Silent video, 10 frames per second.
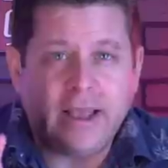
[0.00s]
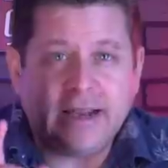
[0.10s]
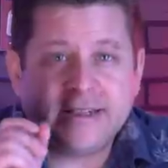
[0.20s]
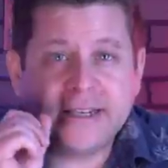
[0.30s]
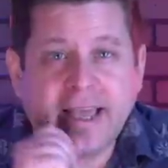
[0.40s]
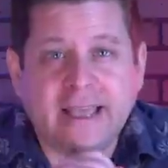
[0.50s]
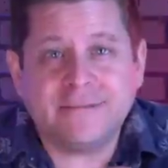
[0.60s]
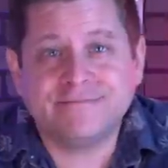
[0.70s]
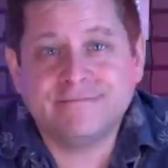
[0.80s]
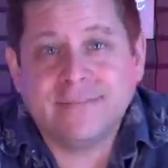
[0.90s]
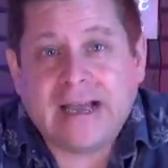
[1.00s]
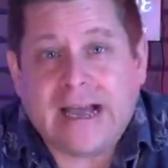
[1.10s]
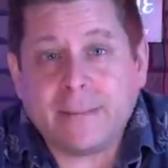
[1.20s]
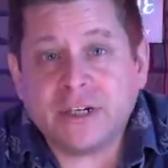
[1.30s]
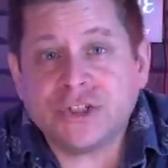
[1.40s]
And today,
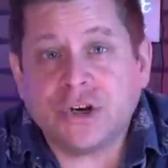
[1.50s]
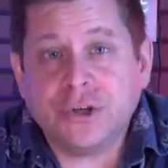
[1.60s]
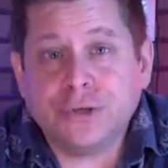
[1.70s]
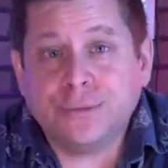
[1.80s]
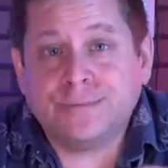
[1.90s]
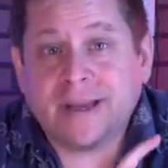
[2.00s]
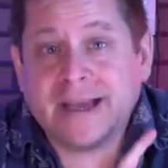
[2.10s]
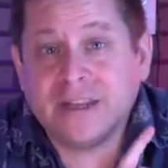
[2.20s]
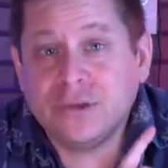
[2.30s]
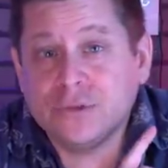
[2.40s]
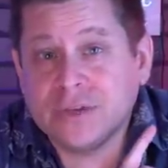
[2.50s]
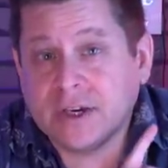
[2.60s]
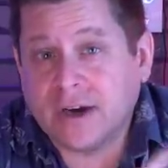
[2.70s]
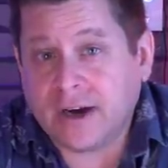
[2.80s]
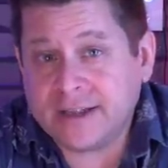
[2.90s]
I'm gonna show you how to use the
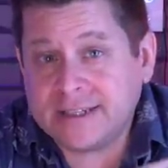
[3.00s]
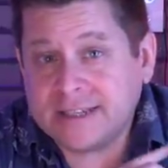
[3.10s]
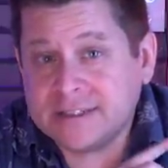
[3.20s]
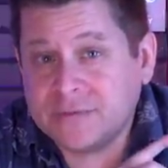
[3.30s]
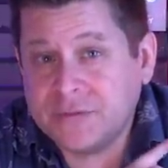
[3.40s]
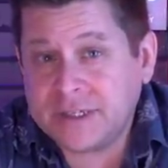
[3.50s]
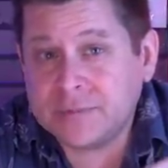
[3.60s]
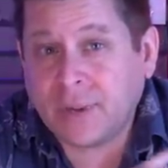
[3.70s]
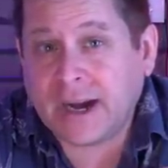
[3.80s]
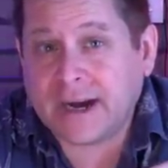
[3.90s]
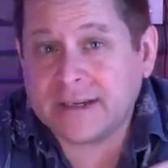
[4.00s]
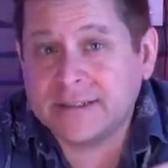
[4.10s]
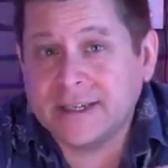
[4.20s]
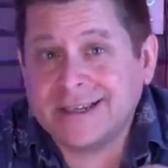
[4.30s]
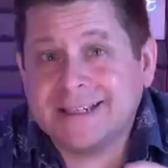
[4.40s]
contents of this box
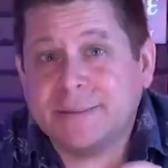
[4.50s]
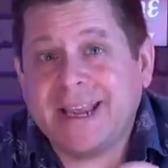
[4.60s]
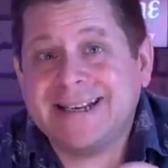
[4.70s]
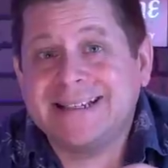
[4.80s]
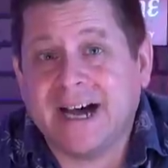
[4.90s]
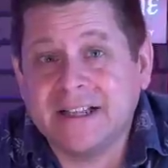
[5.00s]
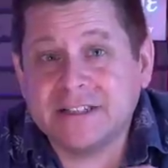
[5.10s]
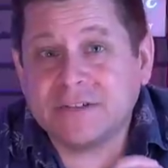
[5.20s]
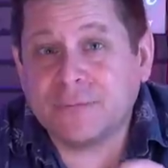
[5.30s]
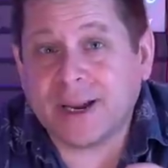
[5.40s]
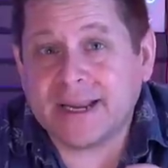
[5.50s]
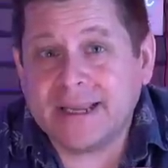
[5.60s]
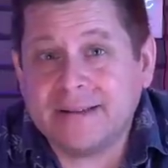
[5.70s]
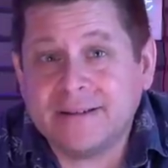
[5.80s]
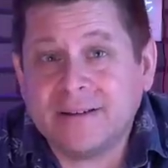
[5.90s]
to make tons of money
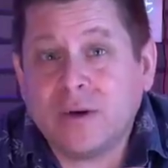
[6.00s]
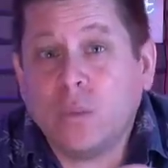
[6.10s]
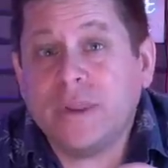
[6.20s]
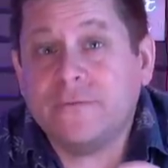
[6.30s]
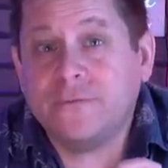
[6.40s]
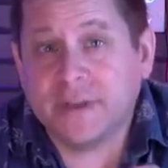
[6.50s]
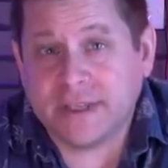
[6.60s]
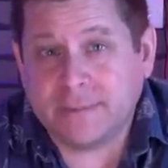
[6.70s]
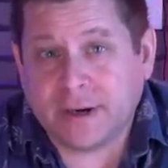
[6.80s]
with affiliate